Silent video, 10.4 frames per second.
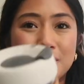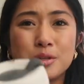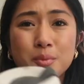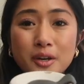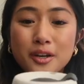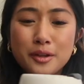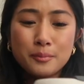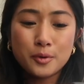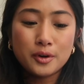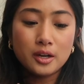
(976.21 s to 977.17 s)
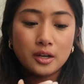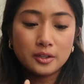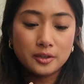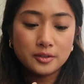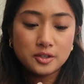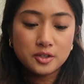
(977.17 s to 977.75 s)
I do want it in more
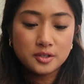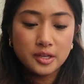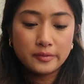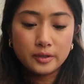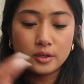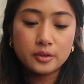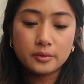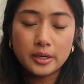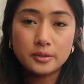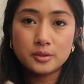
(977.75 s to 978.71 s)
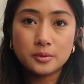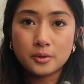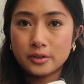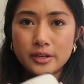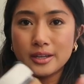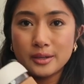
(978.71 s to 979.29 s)
colors. I just haven't gotten around to
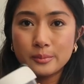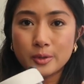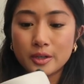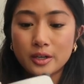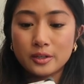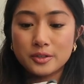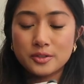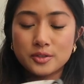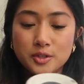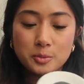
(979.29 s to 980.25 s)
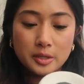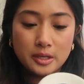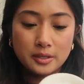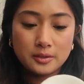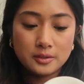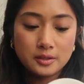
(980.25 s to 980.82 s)
ordering it in more colors just
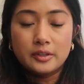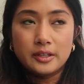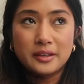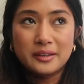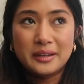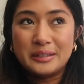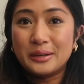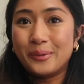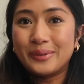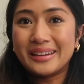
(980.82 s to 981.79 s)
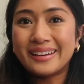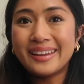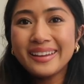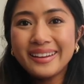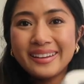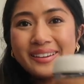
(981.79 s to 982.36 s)
because I feel like I don't need
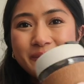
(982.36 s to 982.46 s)
it.